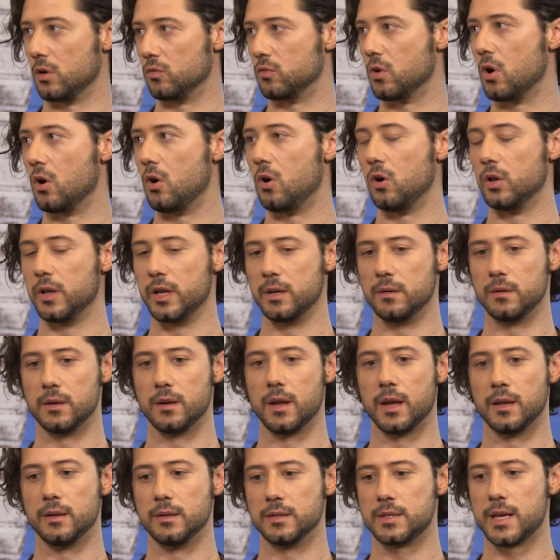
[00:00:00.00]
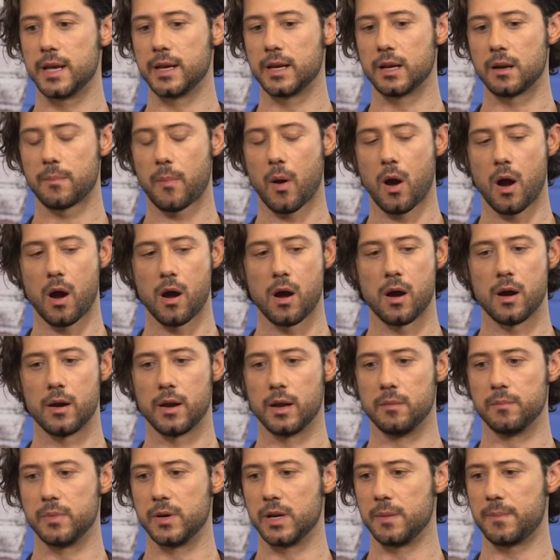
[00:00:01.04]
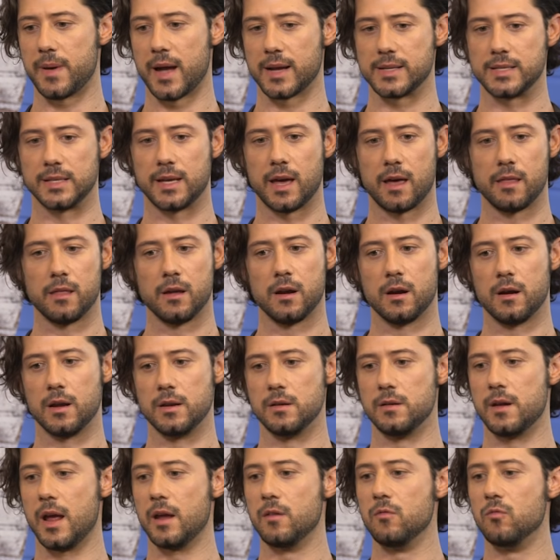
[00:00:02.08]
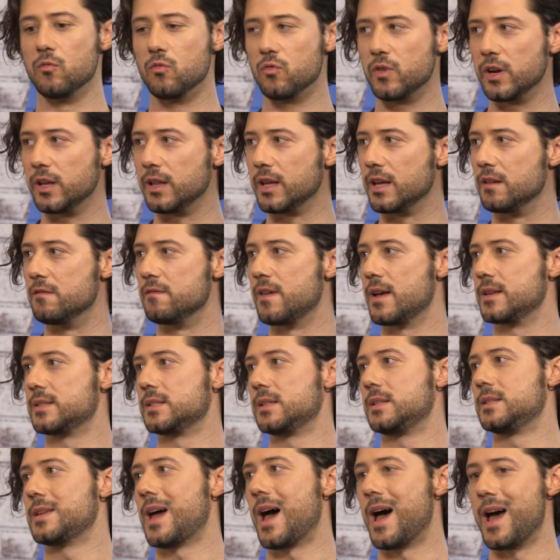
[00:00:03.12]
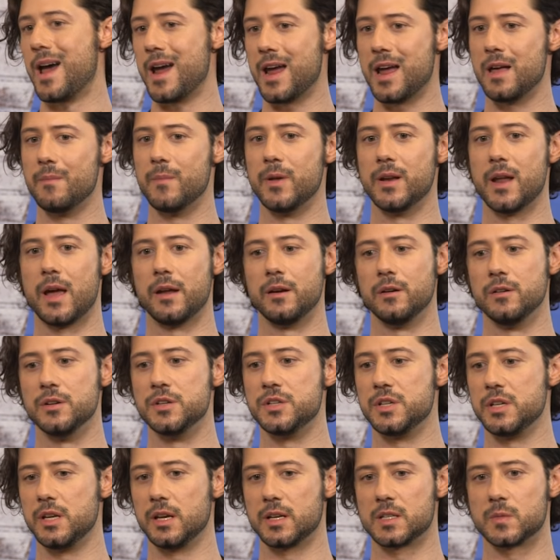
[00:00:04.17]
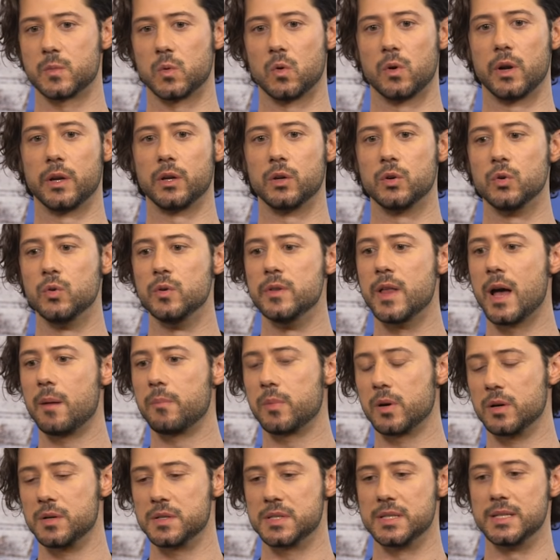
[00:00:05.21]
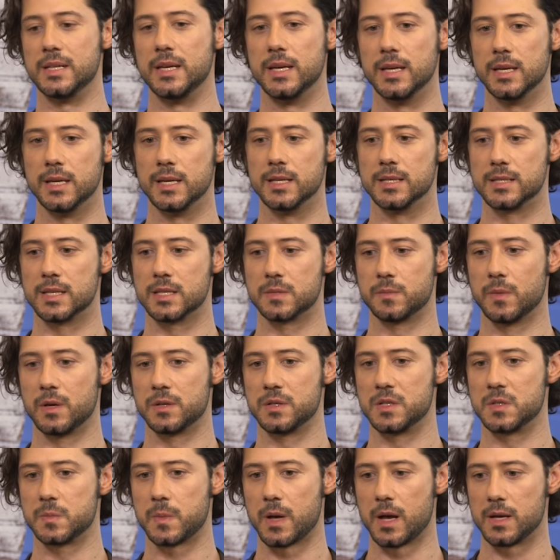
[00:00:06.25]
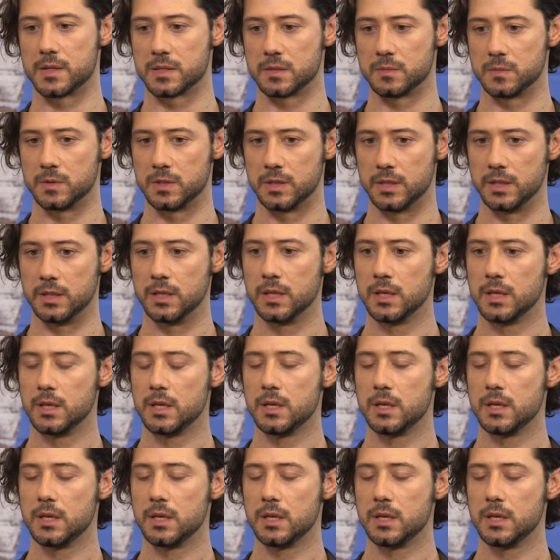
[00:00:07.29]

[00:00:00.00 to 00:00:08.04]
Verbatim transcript: a role and and take it apart and put it back together and and really invest time and energy exploring who that person is as much as possible and.